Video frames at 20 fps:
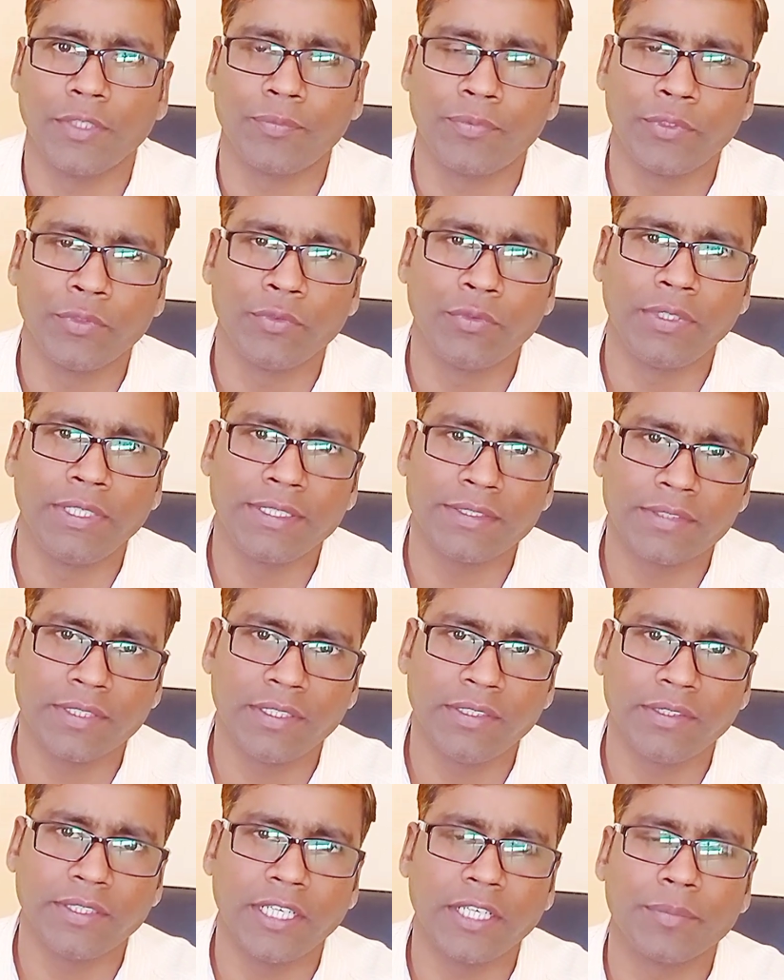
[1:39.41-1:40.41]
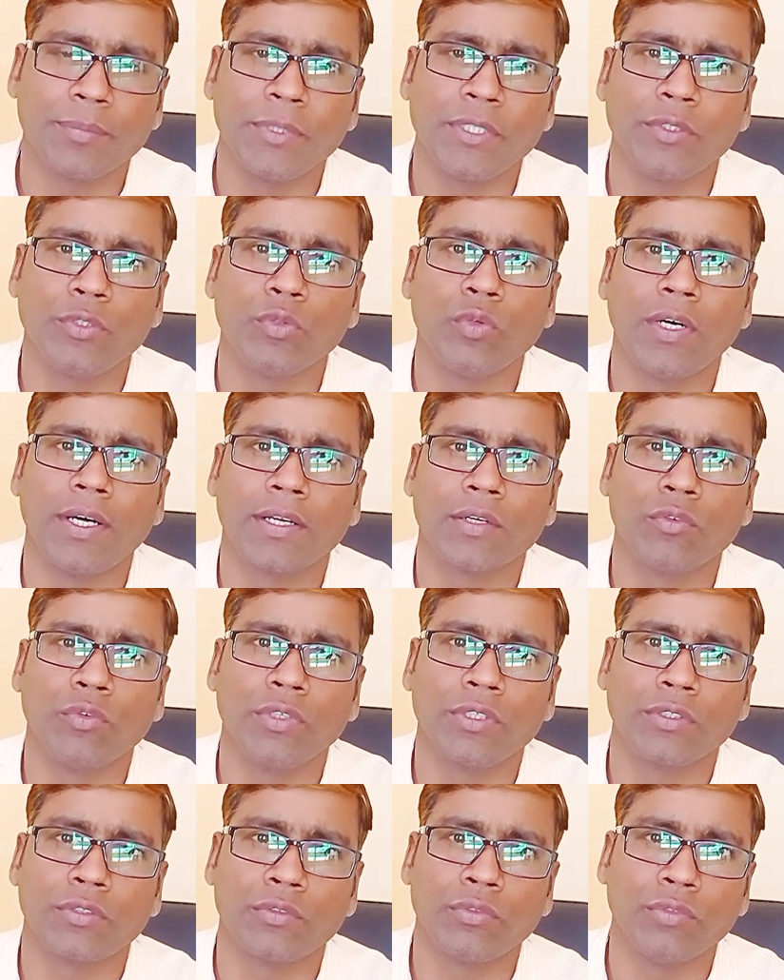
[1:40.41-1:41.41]
If you listen, that means you are
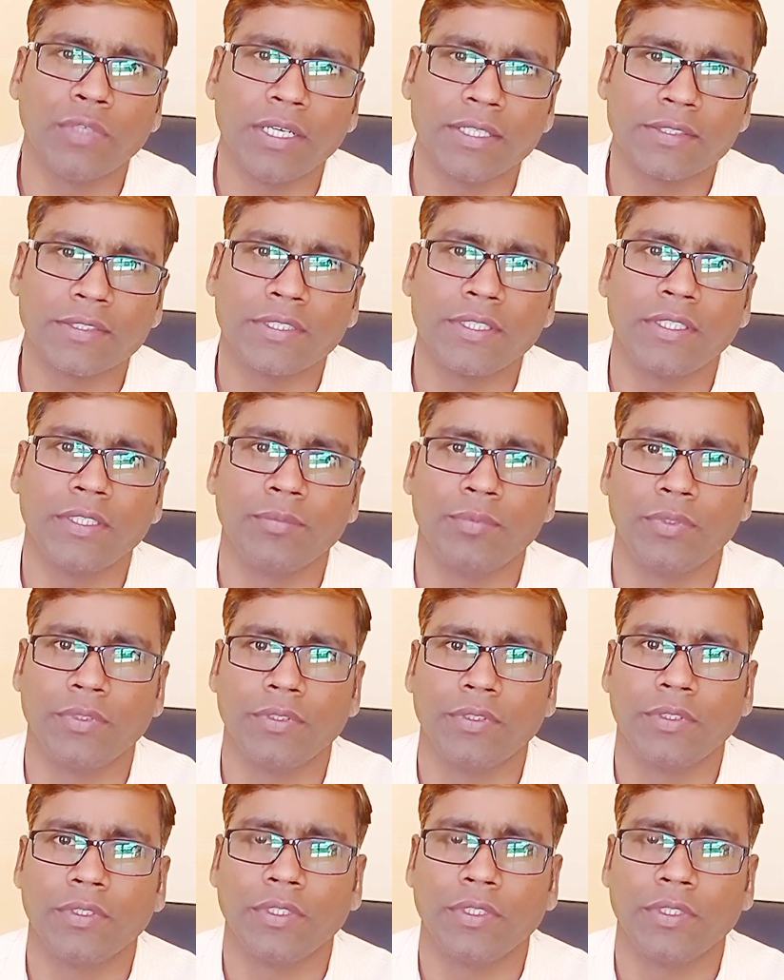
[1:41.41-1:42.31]
going to achieve,